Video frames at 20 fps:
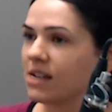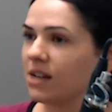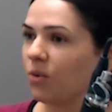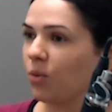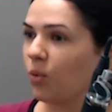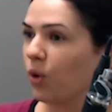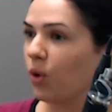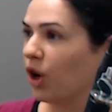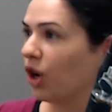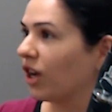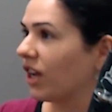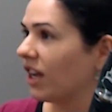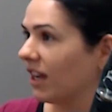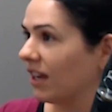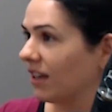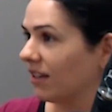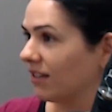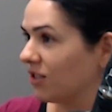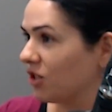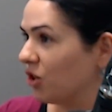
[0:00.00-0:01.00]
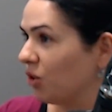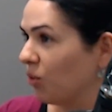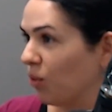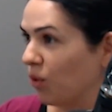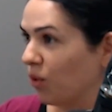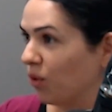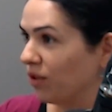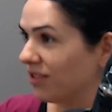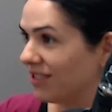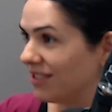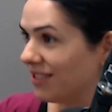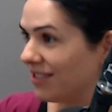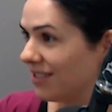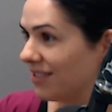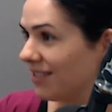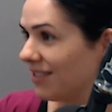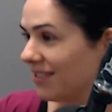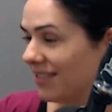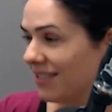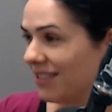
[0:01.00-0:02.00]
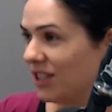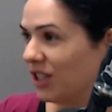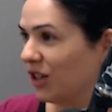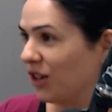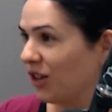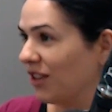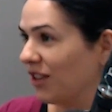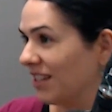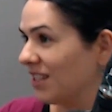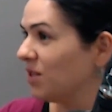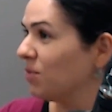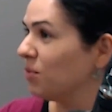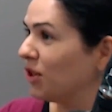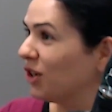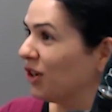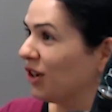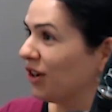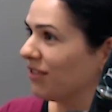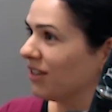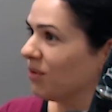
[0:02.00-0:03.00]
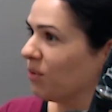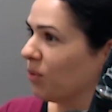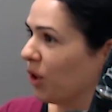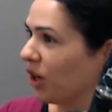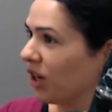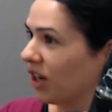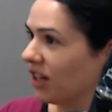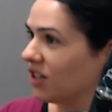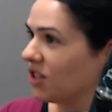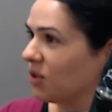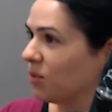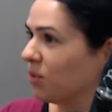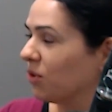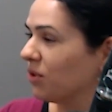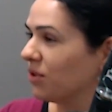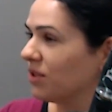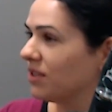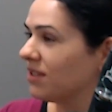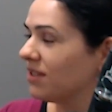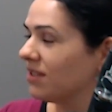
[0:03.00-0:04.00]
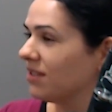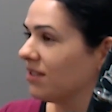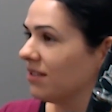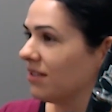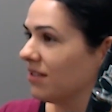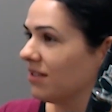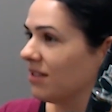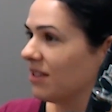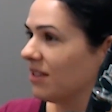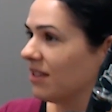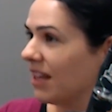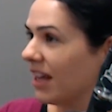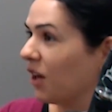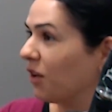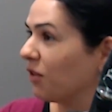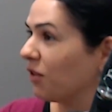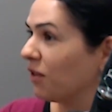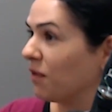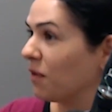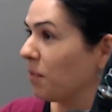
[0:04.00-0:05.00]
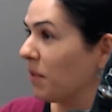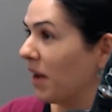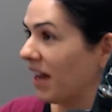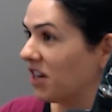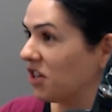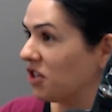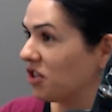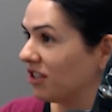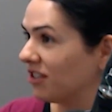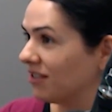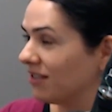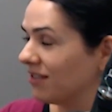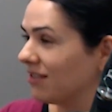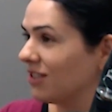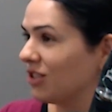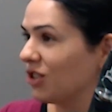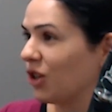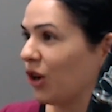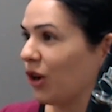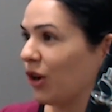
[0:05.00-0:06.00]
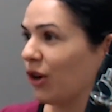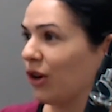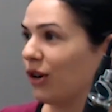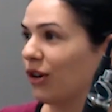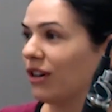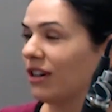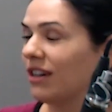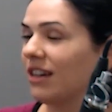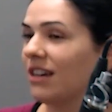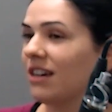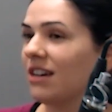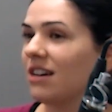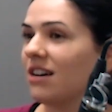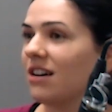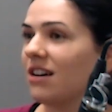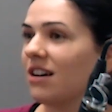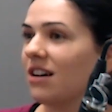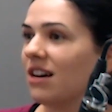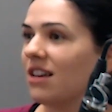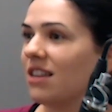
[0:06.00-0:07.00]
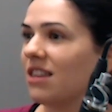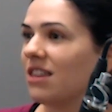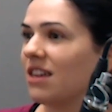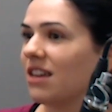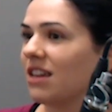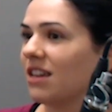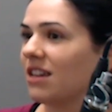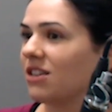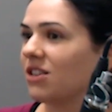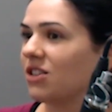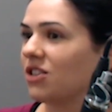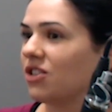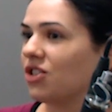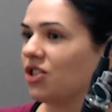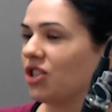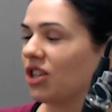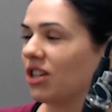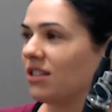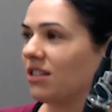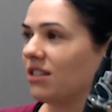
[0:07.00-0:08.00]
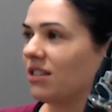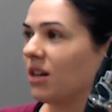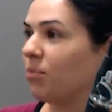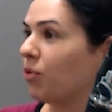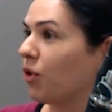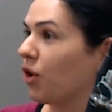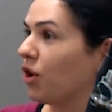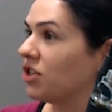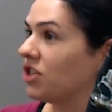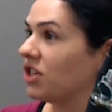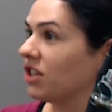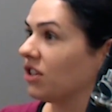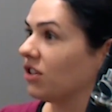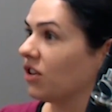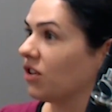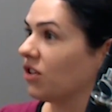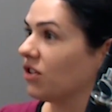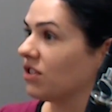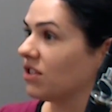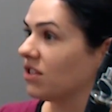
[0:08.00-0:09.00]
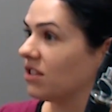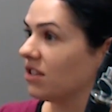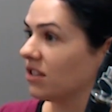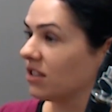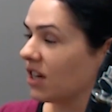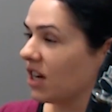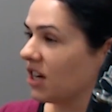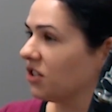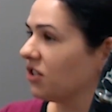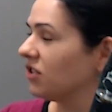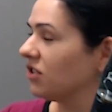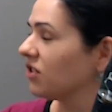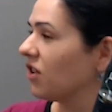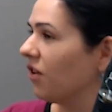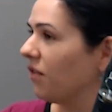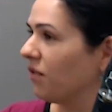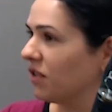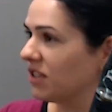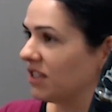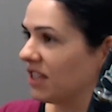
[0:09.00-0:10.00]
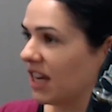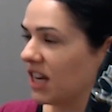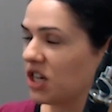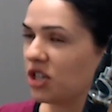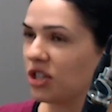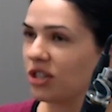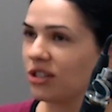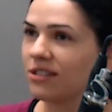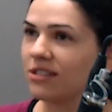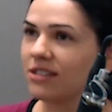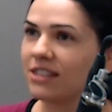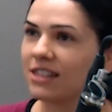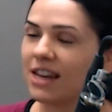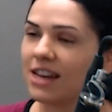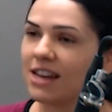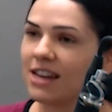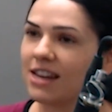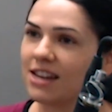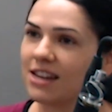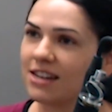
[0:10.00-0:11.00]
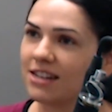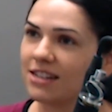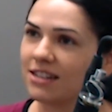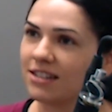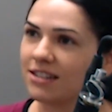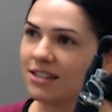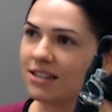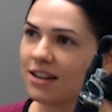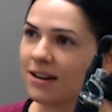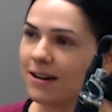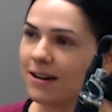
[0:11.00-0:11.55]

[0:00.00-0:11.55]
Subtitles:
working towards, that's the beauty of it, working towards the health of the patient. So I think just approaching those discussions, conversations, and